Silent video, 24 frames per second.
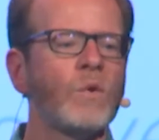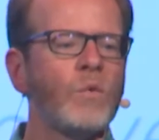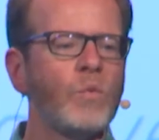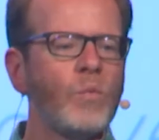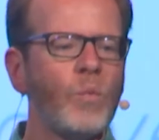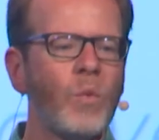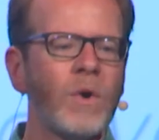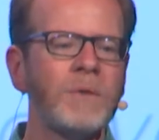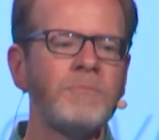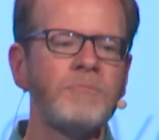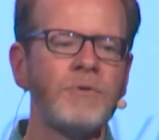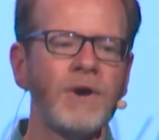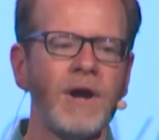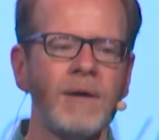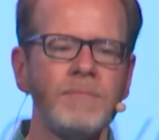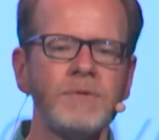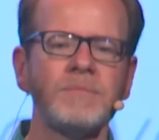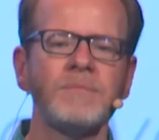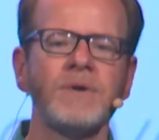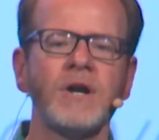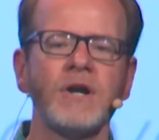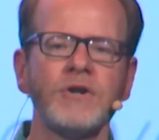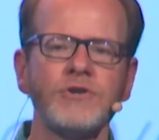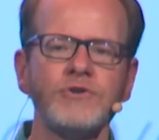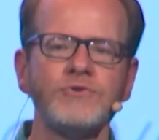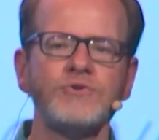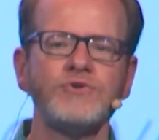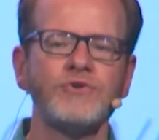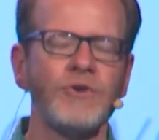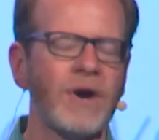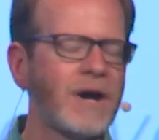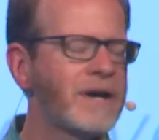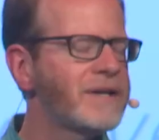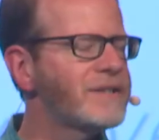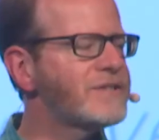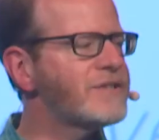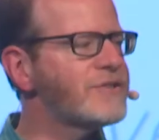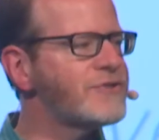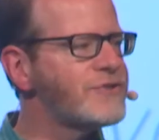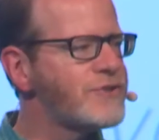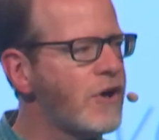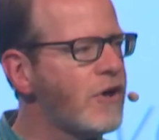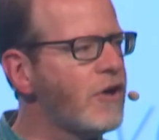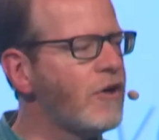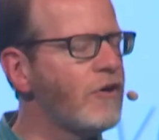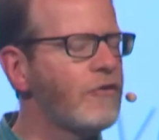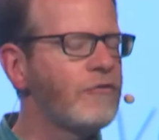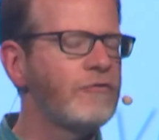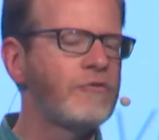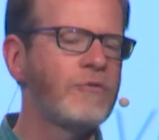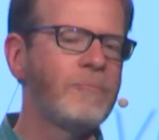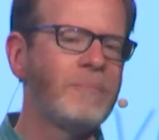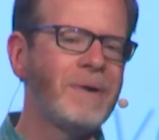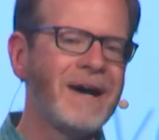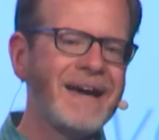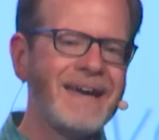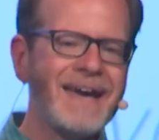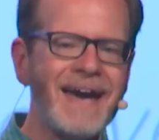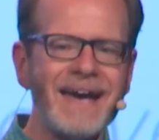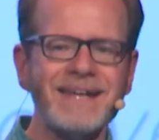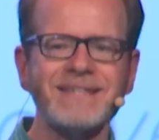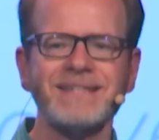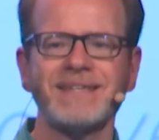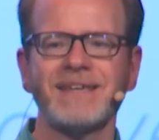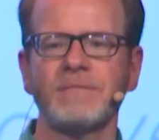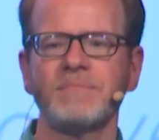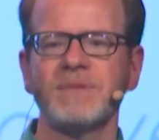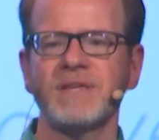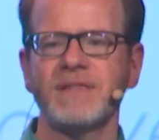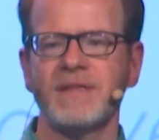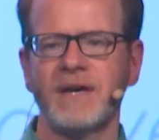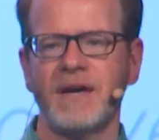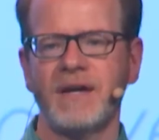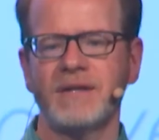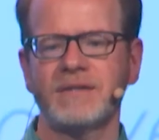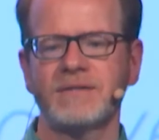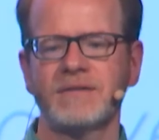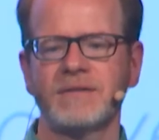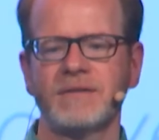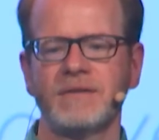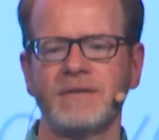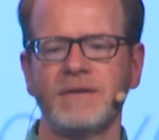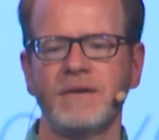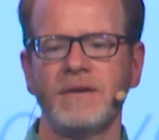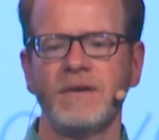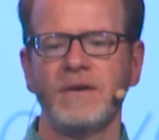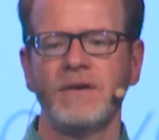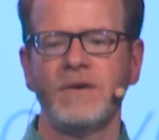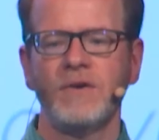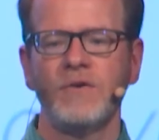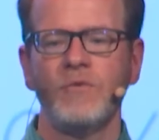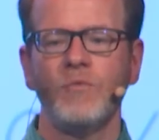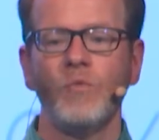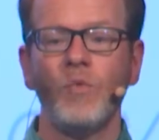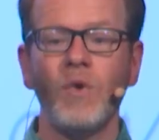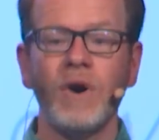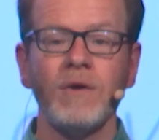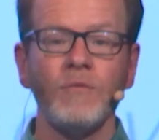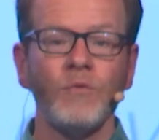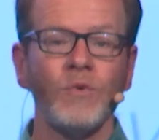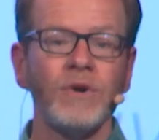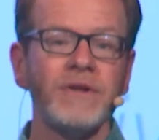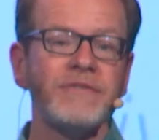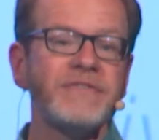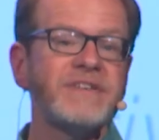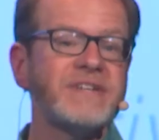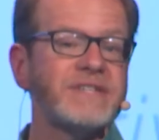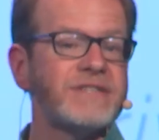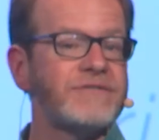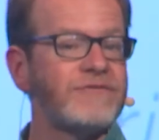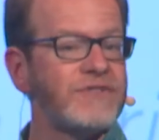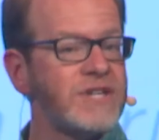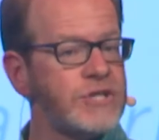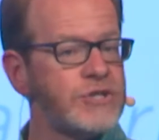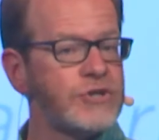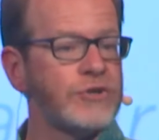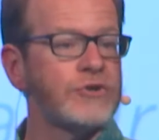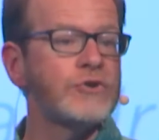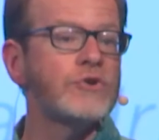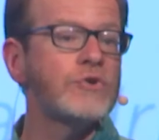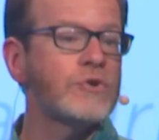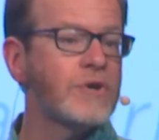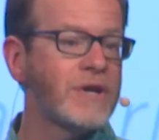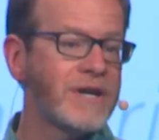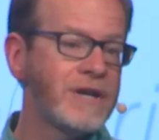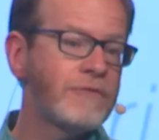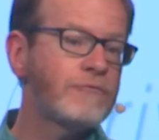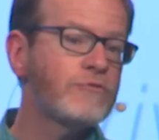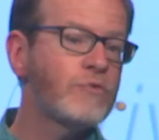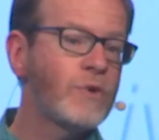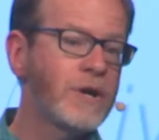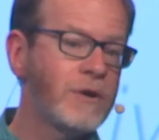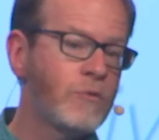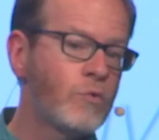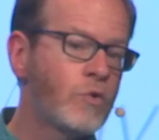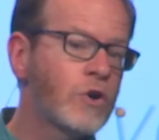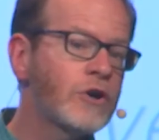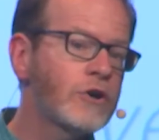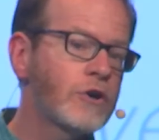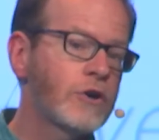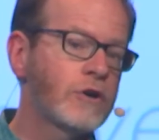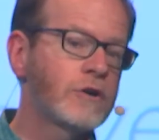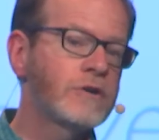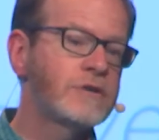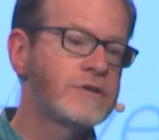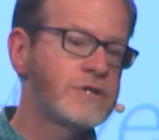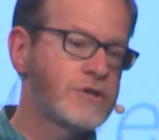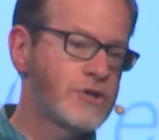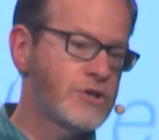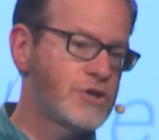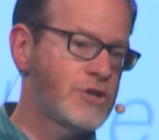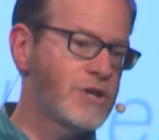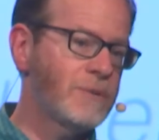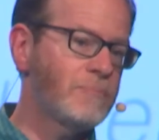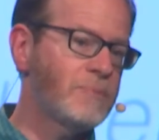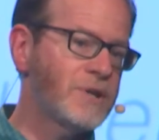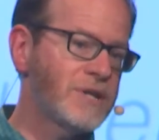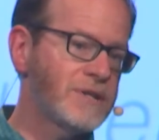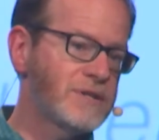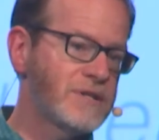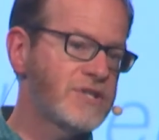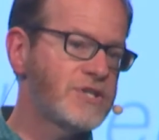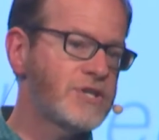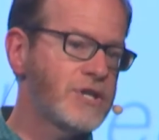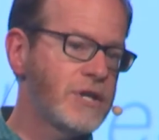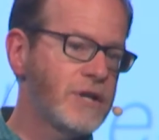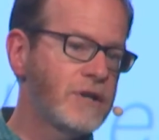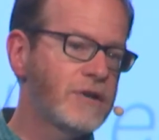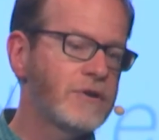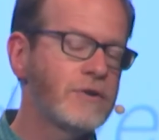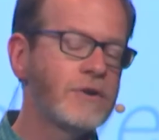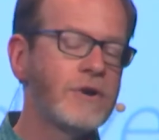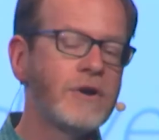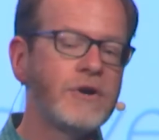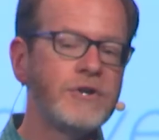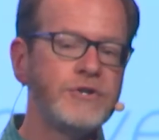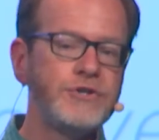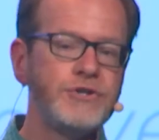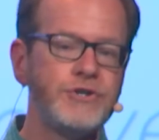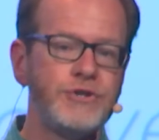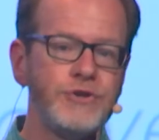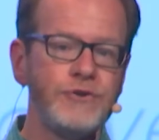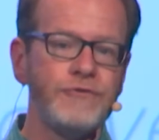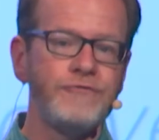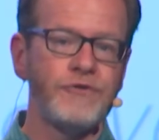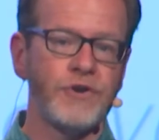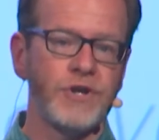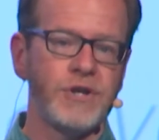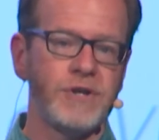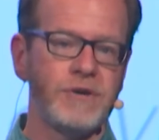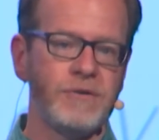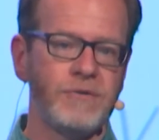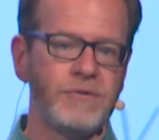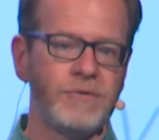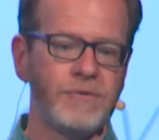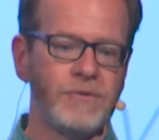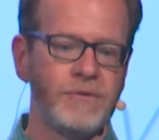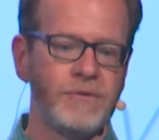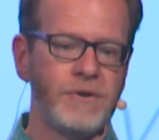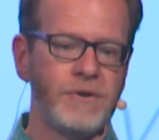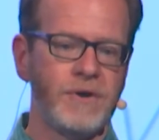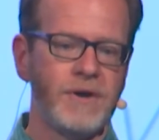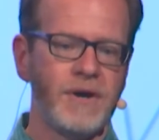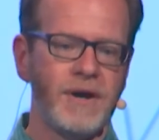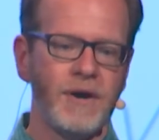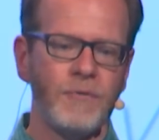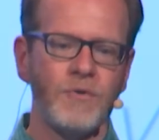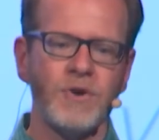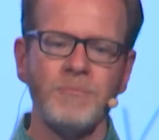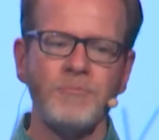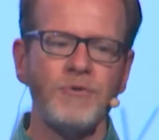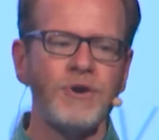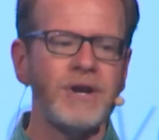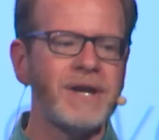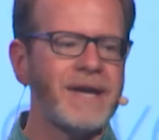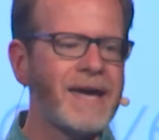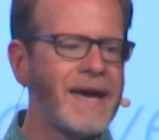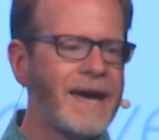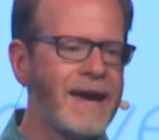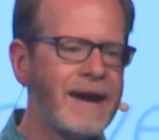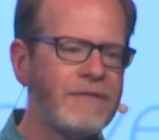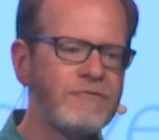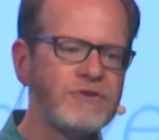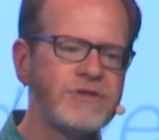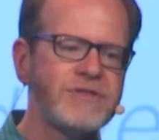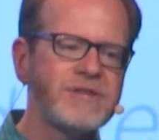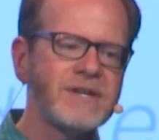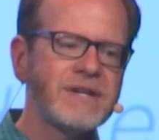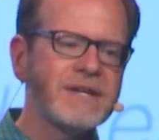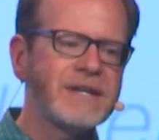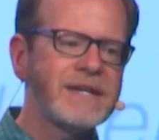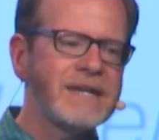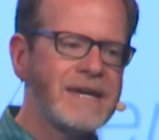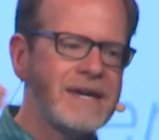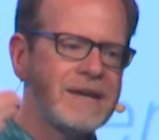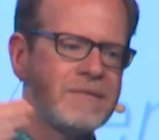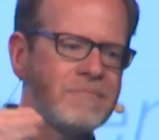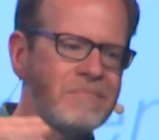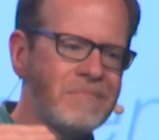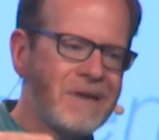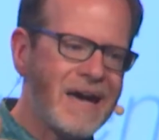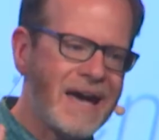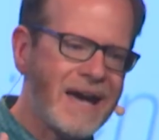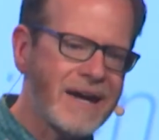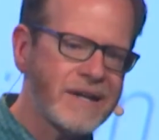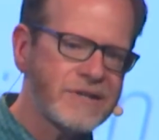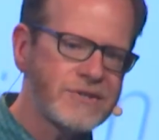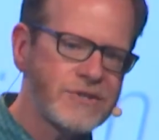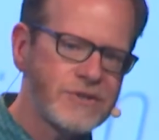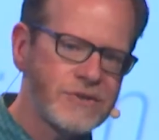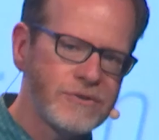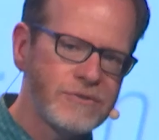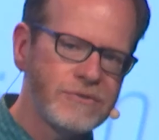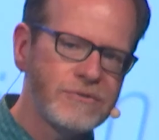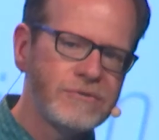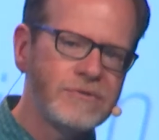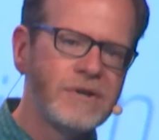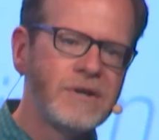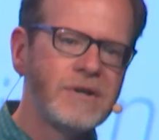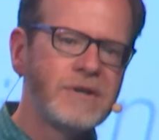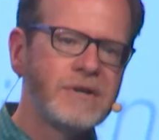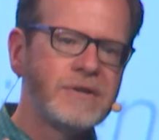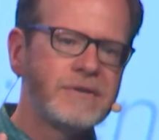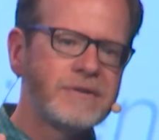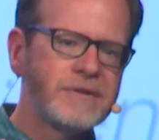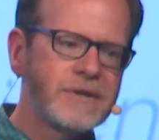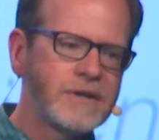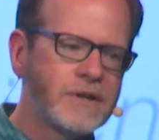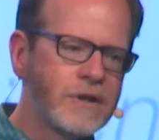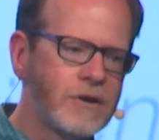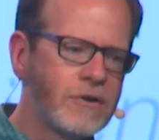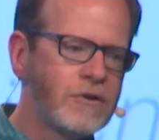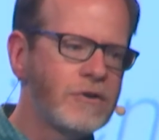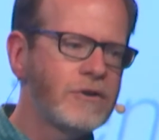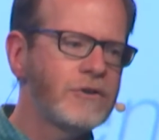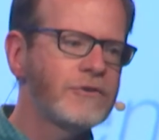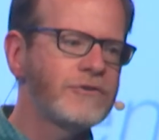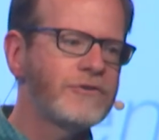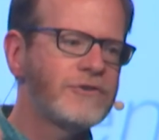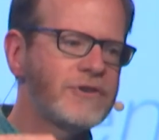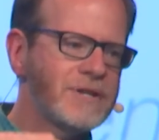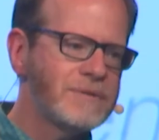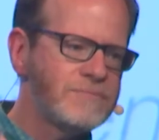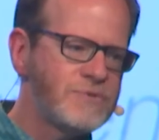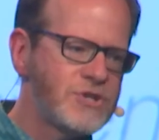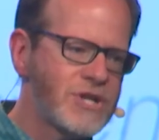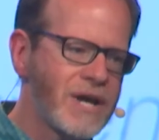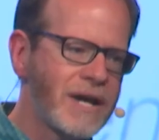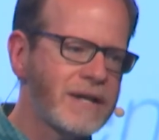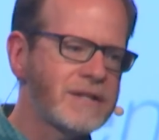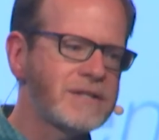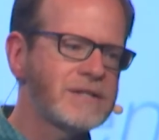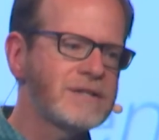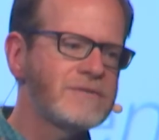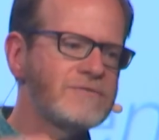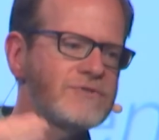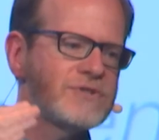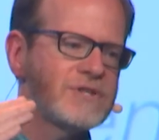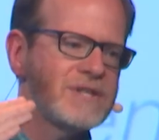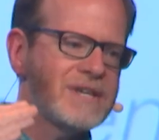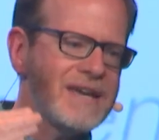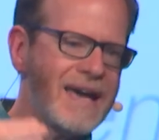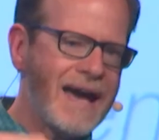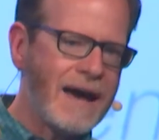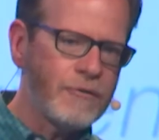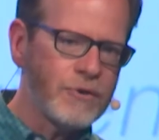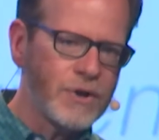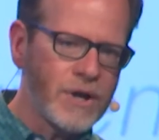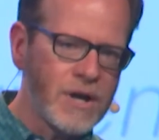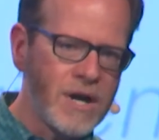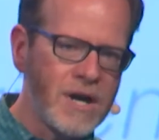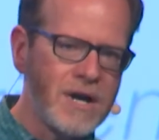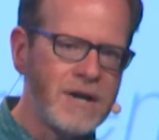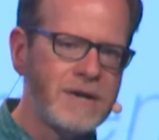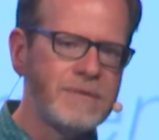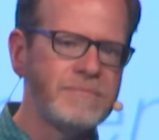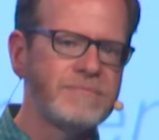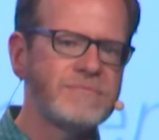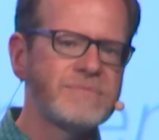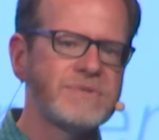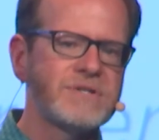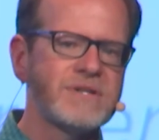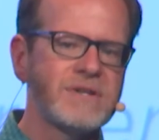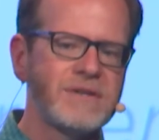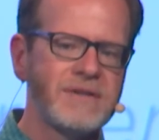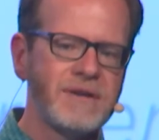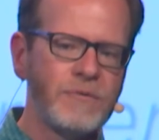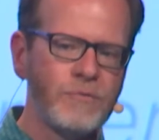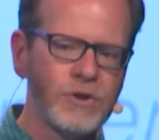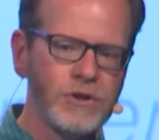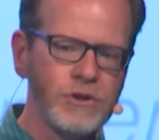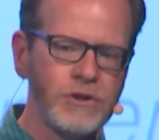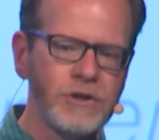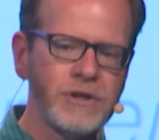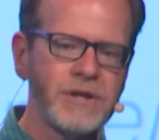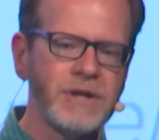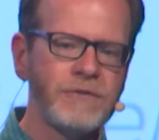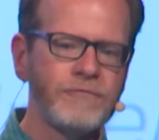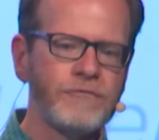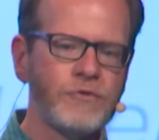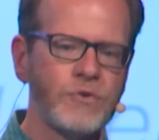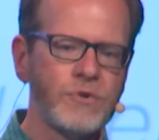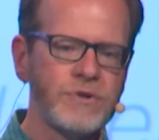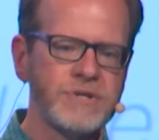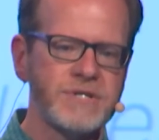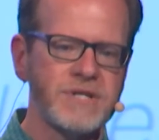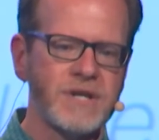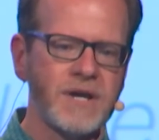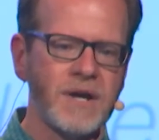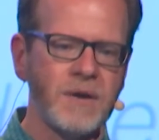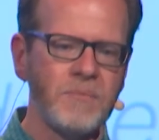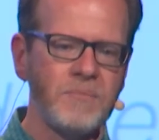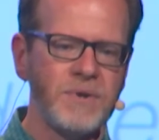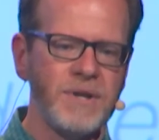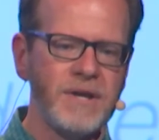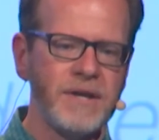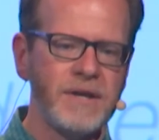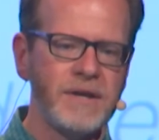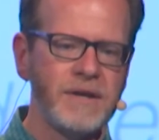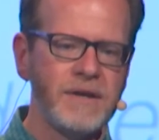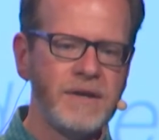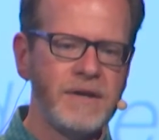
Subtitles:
What problem are you trying to solve by asking me that? What will this feature, if we were to ship it this year, do for you? I want to bring everything again back to the goals, the objectives, the outcomes that we're looking for as a company.